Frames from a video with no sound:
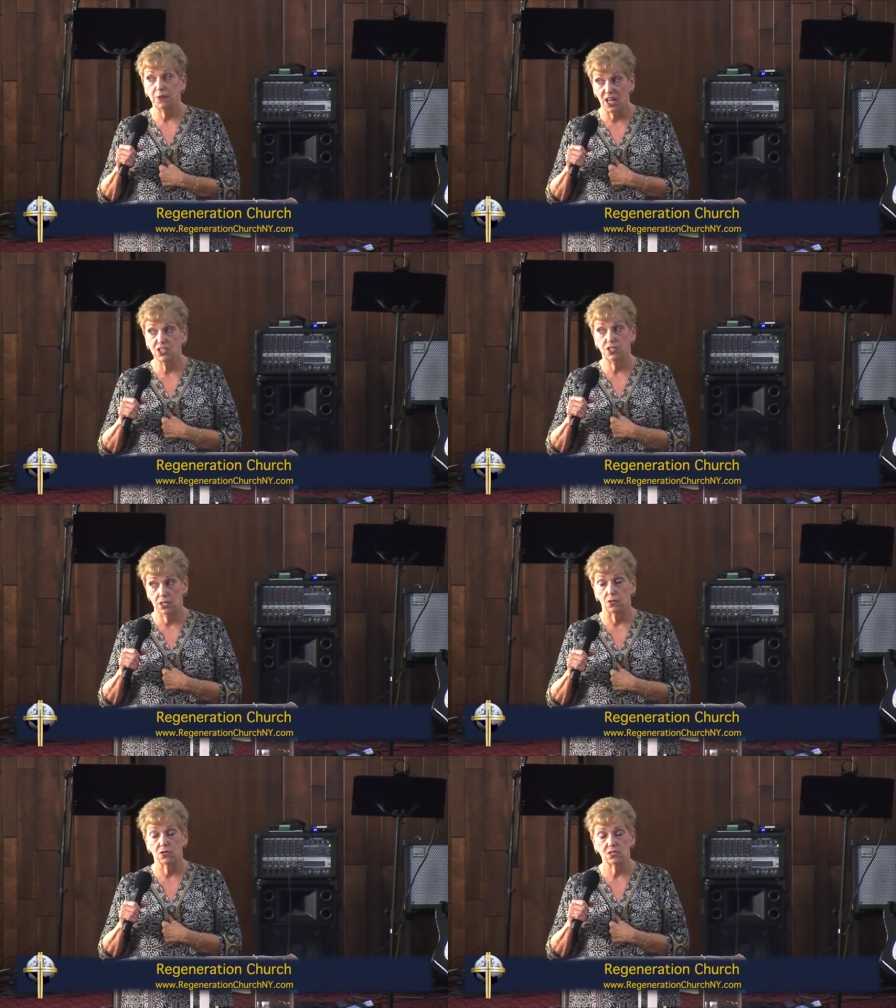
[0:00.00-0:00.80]
plus
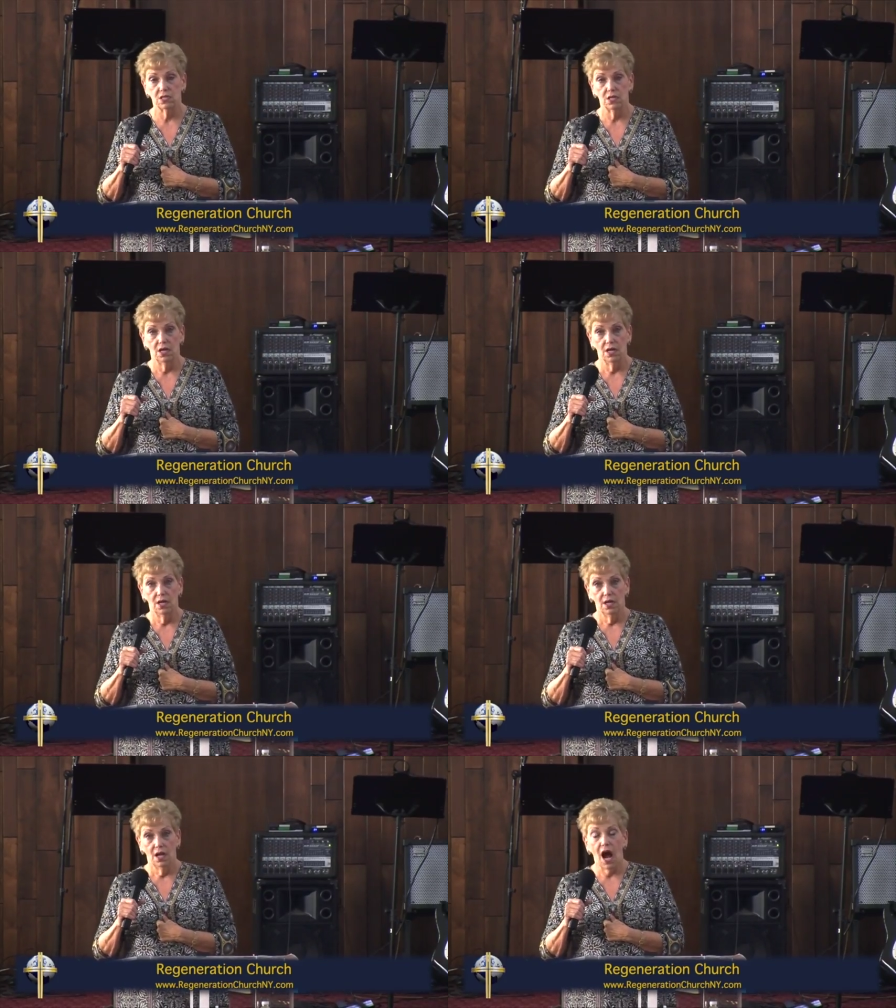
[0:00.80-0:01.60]
years,
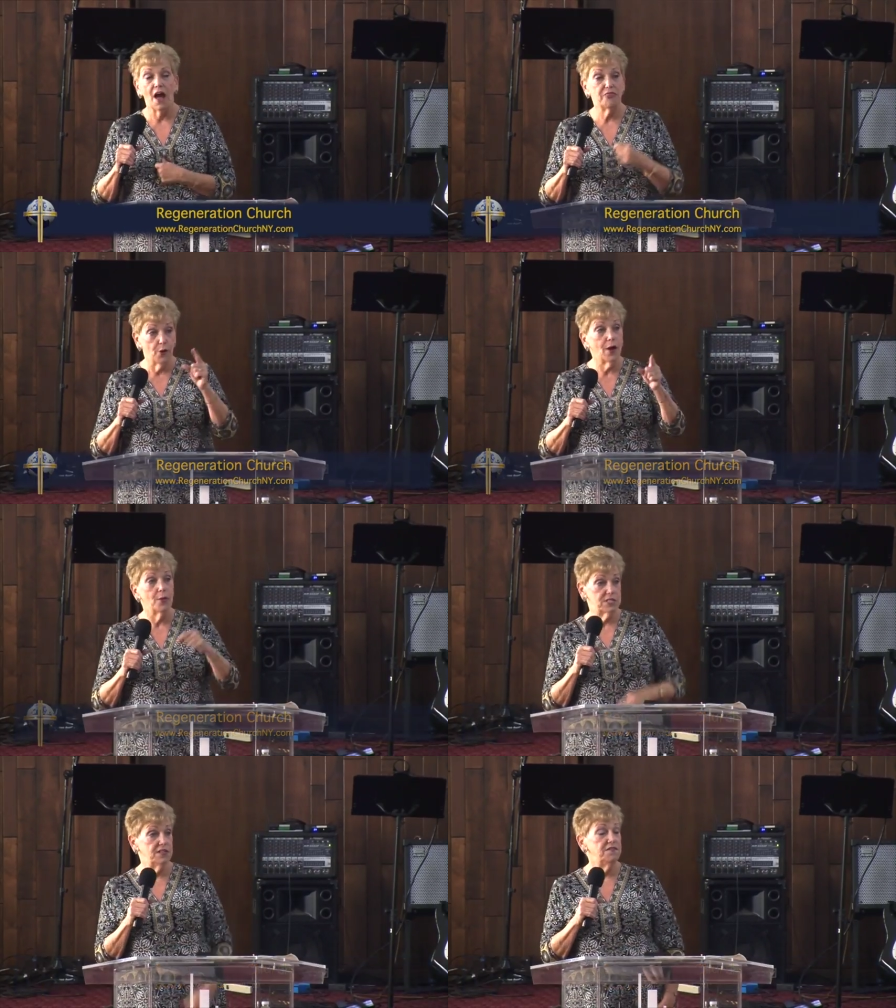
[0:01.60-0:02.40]
I thought I
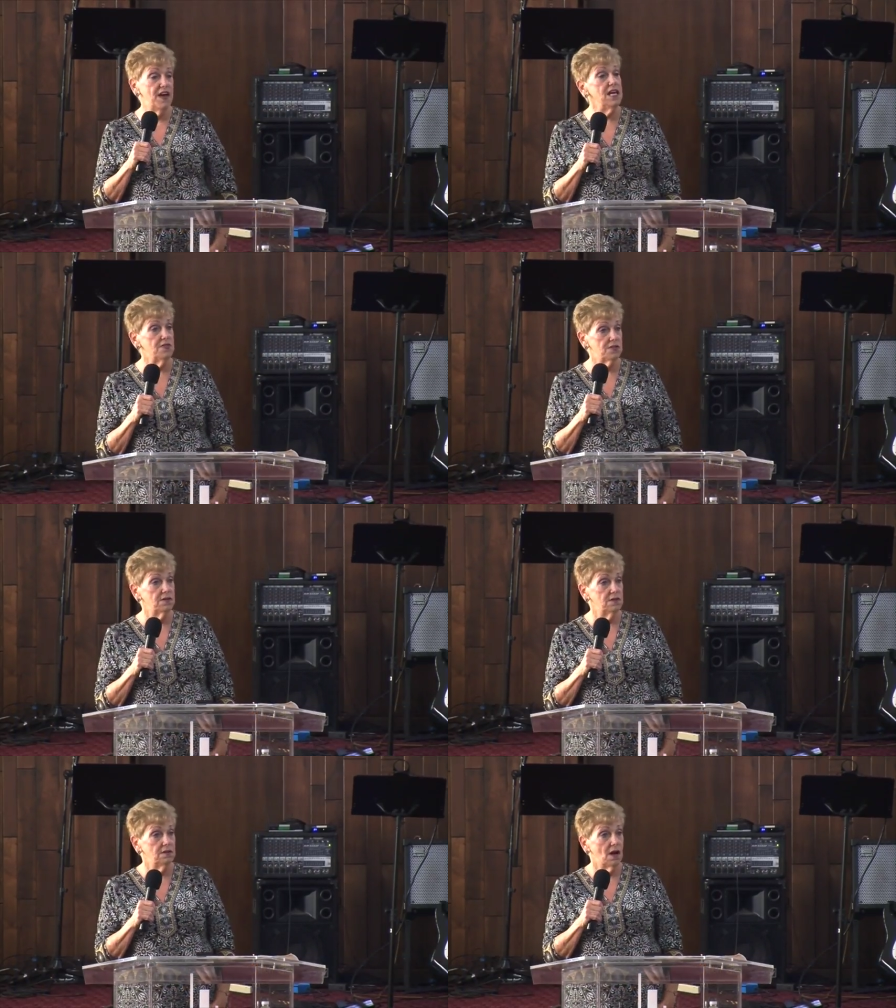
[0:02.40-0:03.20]
was in faith.
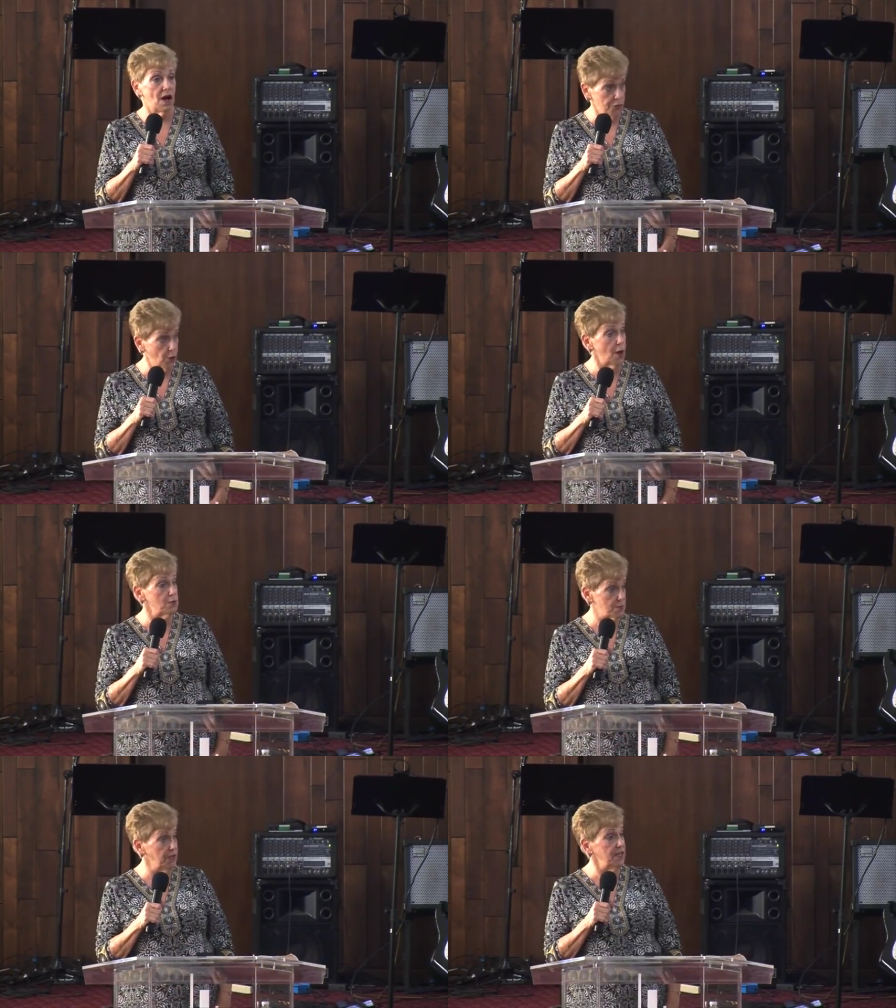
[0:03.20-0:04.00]
I thought I
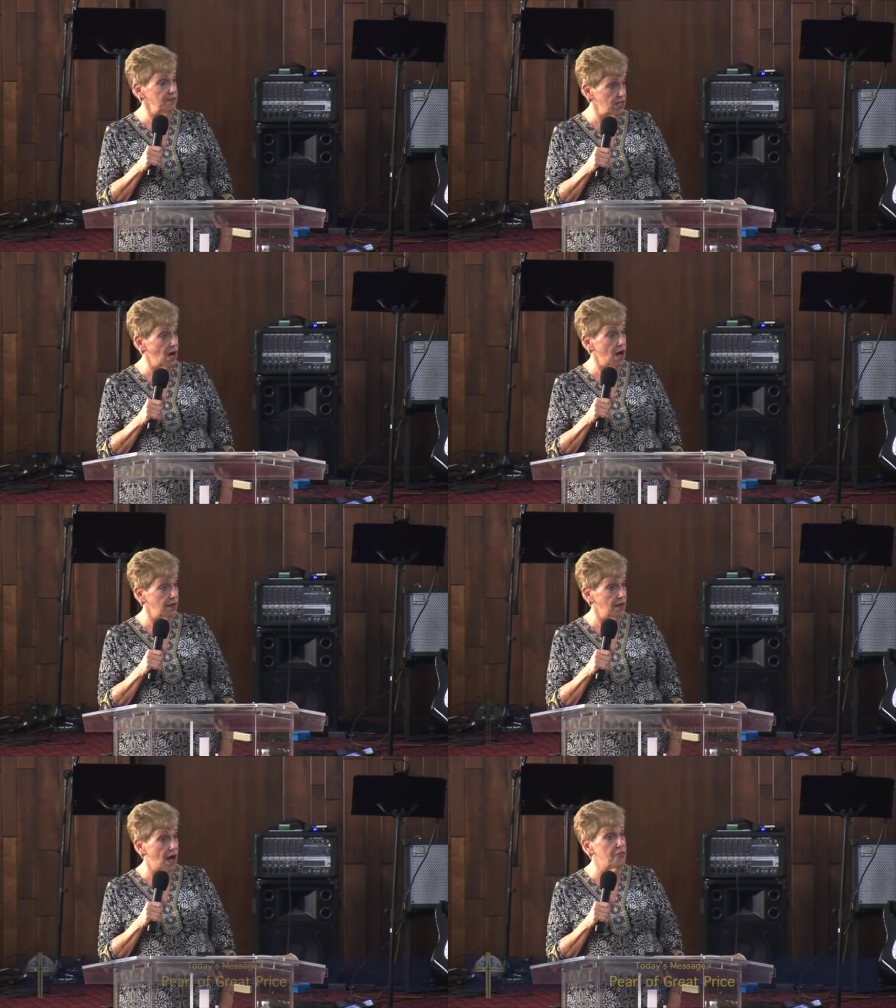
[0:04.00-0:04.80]
was believing
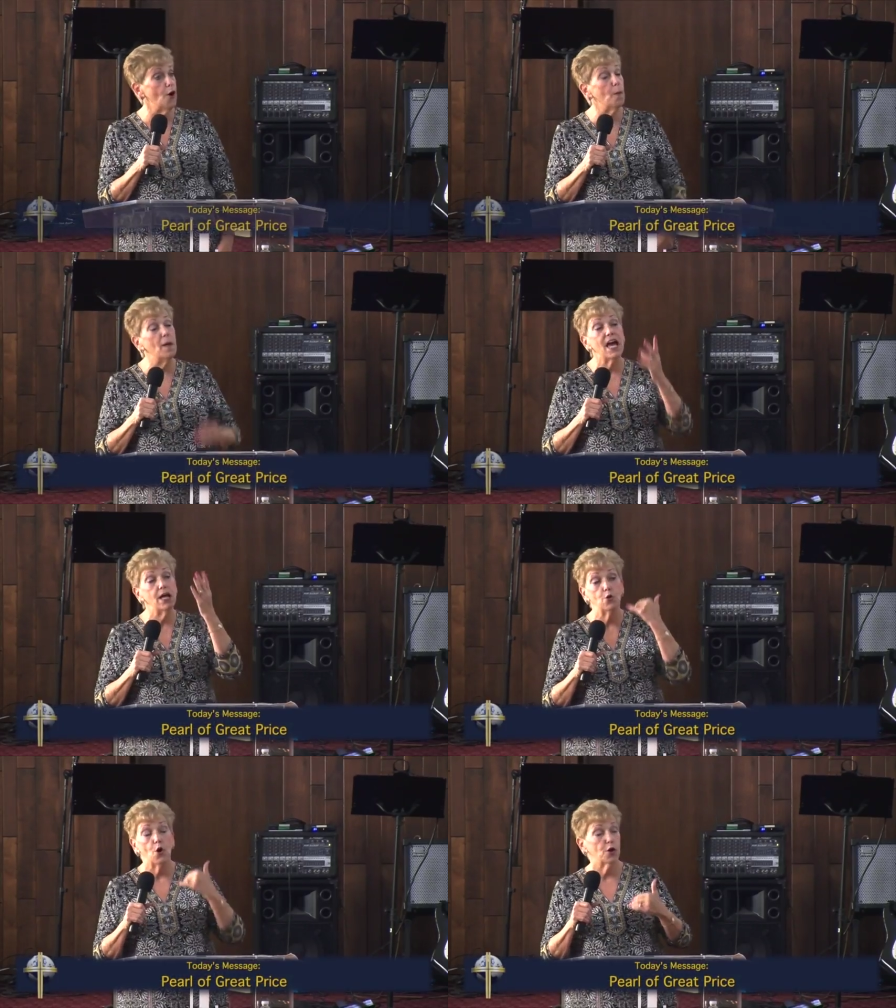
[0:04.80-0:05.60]
God. I thought my
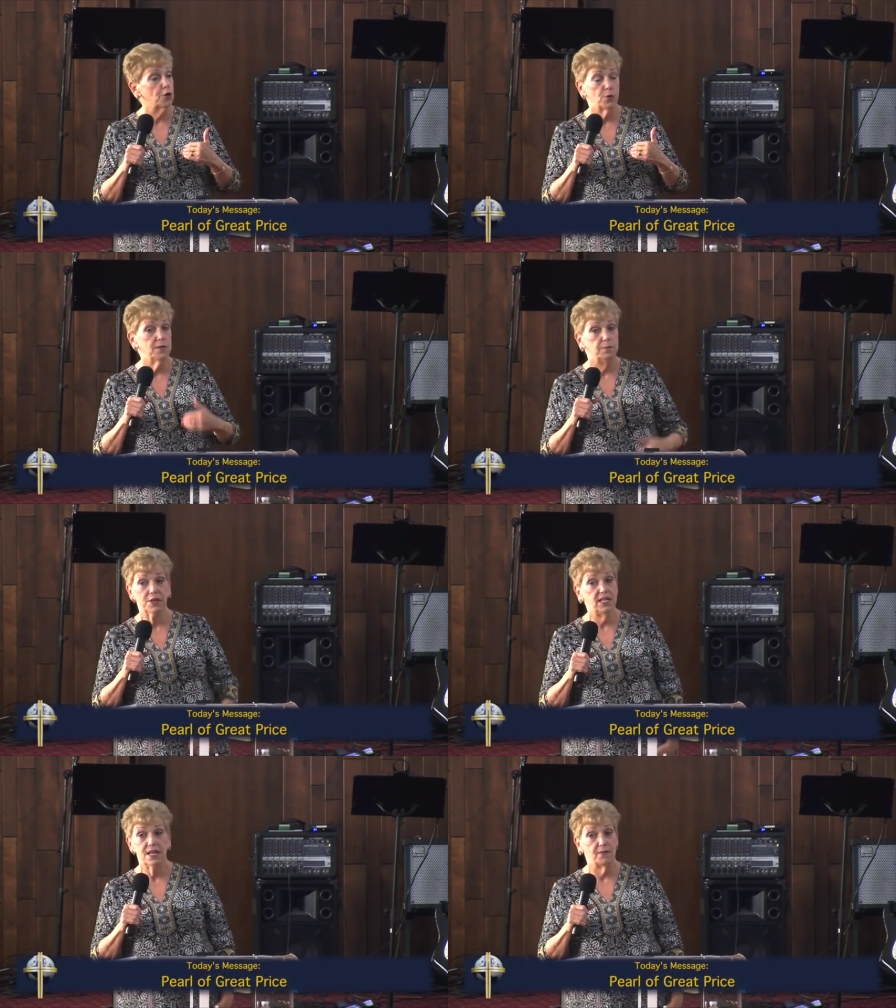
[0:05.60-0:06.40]
head and heart agreed,
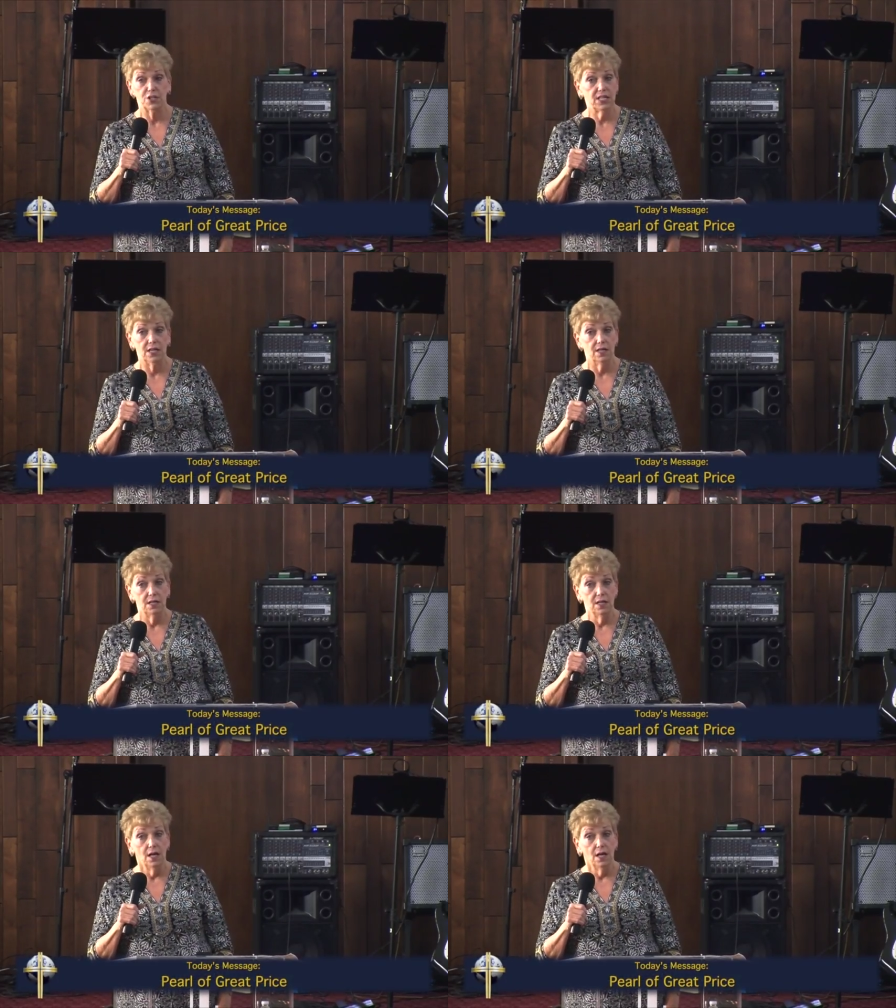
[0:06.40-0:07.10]
but it never did.